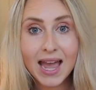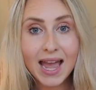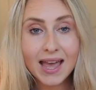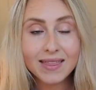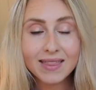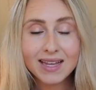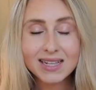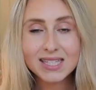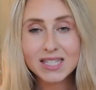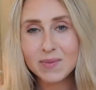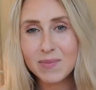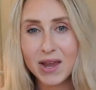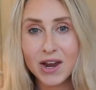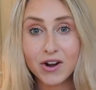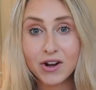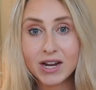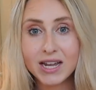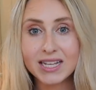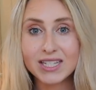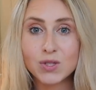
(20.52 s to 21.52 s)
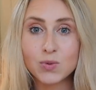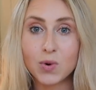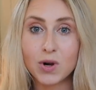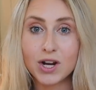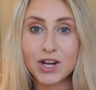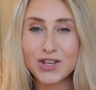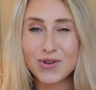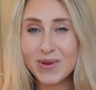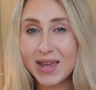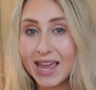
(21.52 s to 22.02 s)
and then some areas where
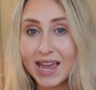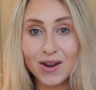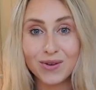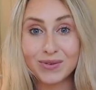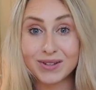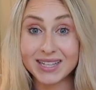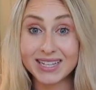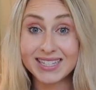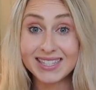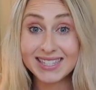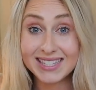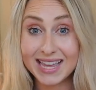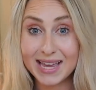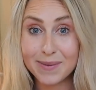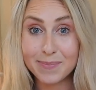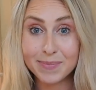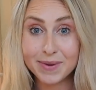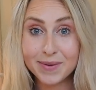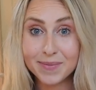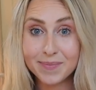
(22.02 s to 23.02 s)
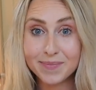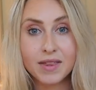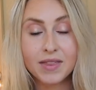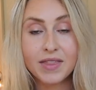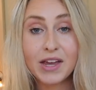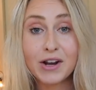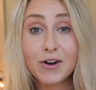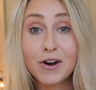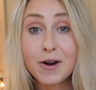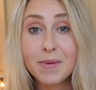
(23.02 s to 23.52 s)
you can't really skimp.
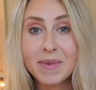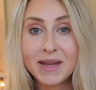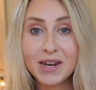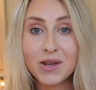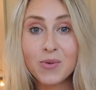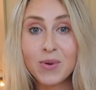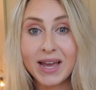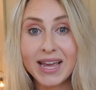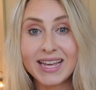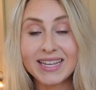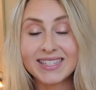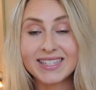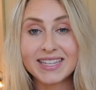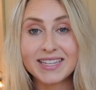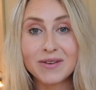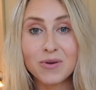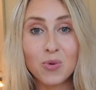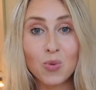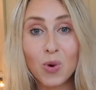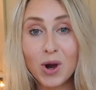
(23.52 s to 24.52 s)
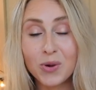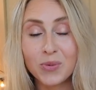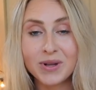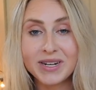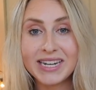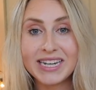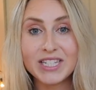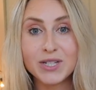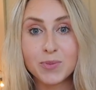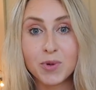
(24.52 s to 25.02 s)
There are many ways one would
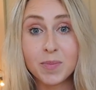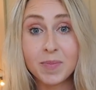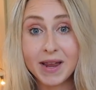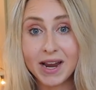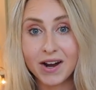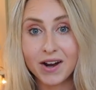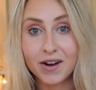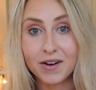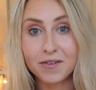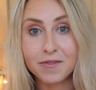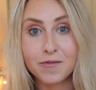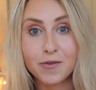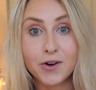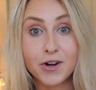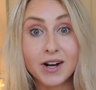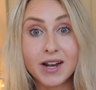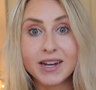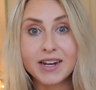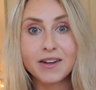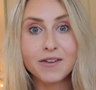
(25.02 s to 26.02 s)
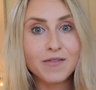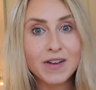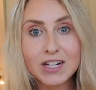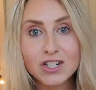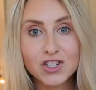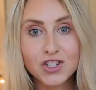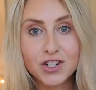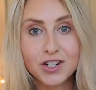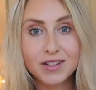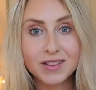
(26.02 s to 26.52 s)
need to prepare for an
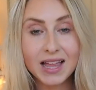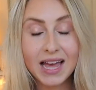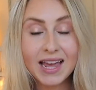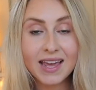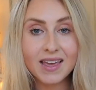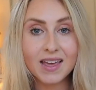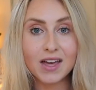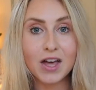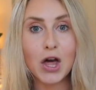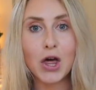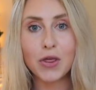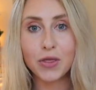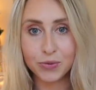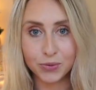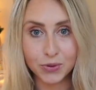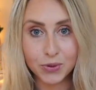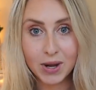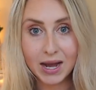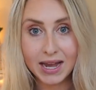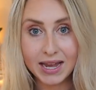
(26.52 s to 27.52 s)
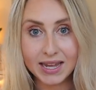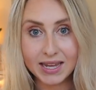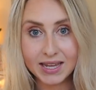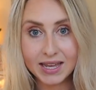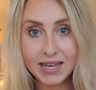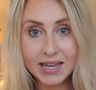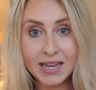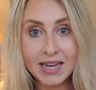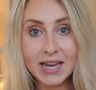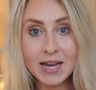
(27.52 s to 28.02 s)
adventure like a through
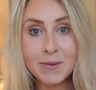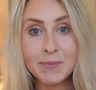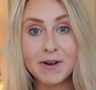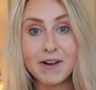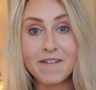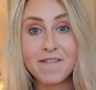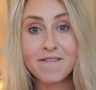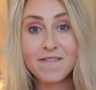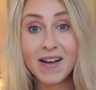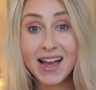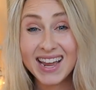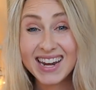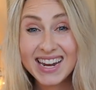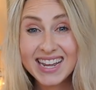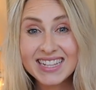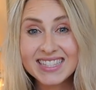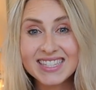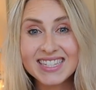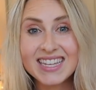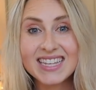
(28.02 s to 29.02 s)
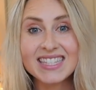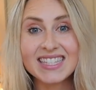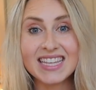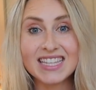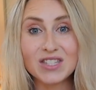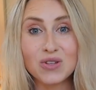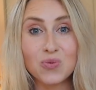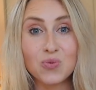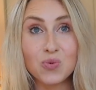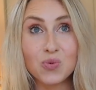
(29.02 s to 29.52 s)
hike, but finances
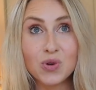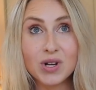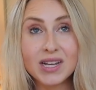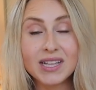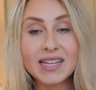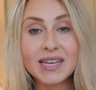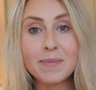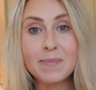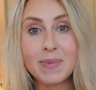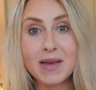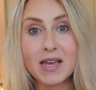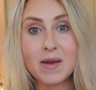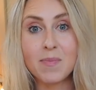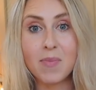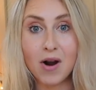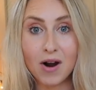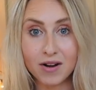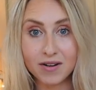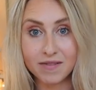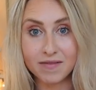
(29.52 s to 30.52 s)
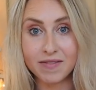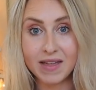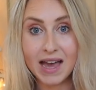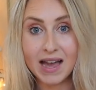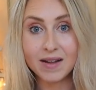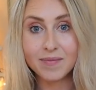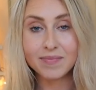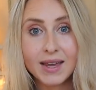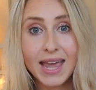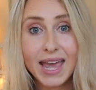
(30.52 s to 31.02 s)
is a really big part of
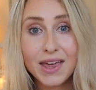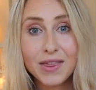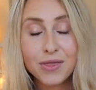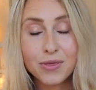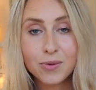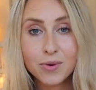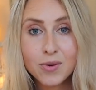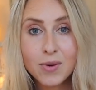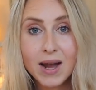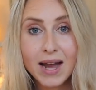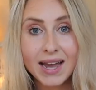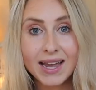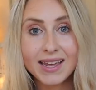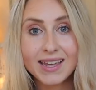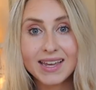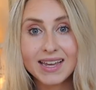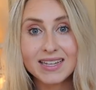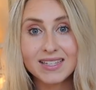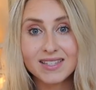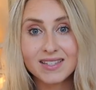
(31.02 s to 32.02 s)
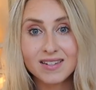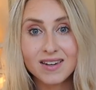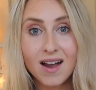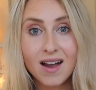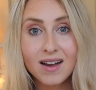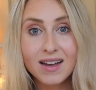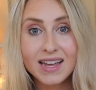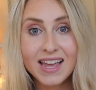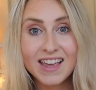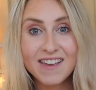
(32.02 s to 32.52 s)
that. A through hike is
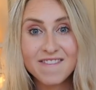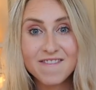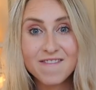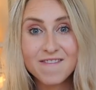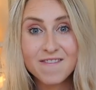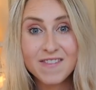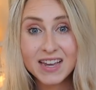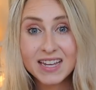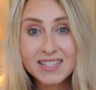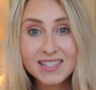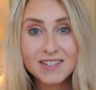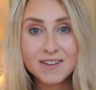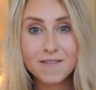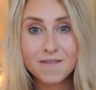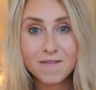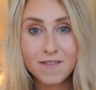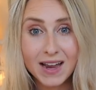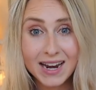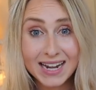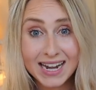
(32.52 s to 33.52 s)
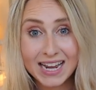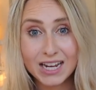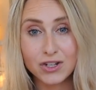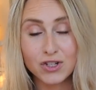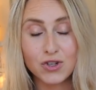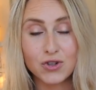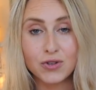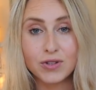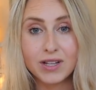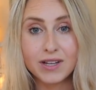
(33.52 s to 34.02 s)
not a fixed
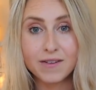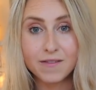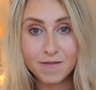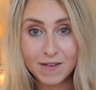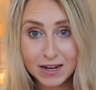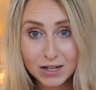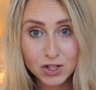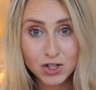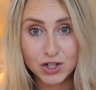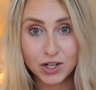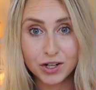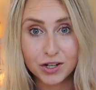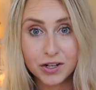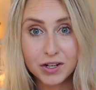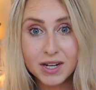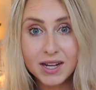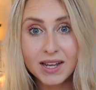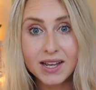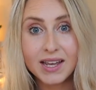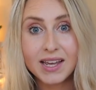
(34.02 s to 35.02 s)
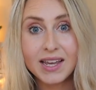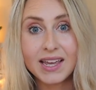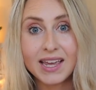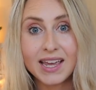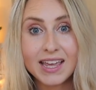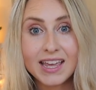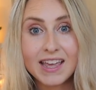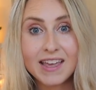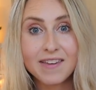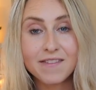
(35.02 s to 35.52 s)
financial adventure.
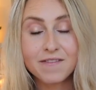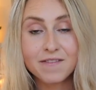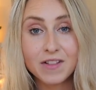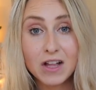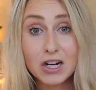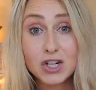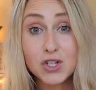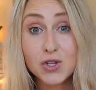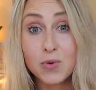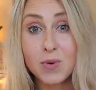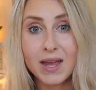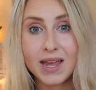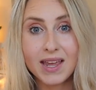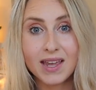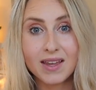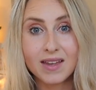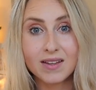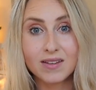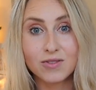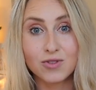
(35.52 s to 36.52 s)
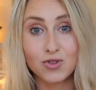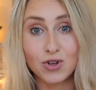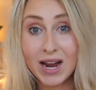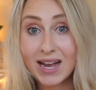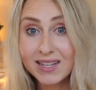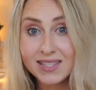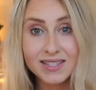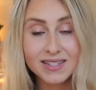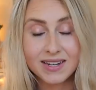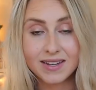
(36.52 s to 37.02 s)
It can fluctuate
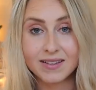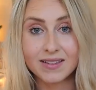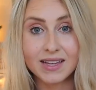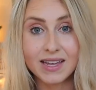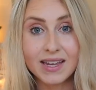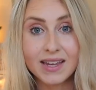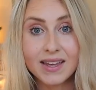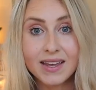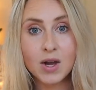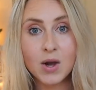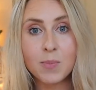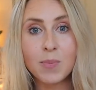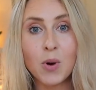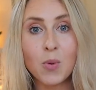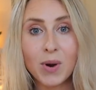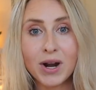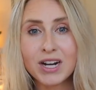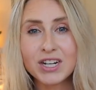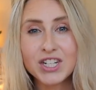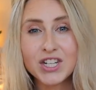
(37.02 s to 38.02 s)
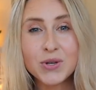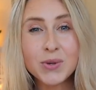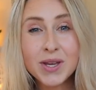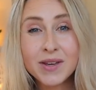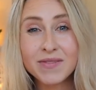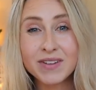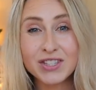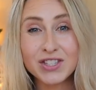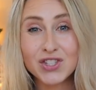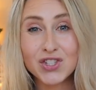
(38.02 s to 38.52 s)
drastically. But where do you
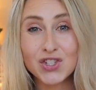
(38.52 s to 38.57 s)
even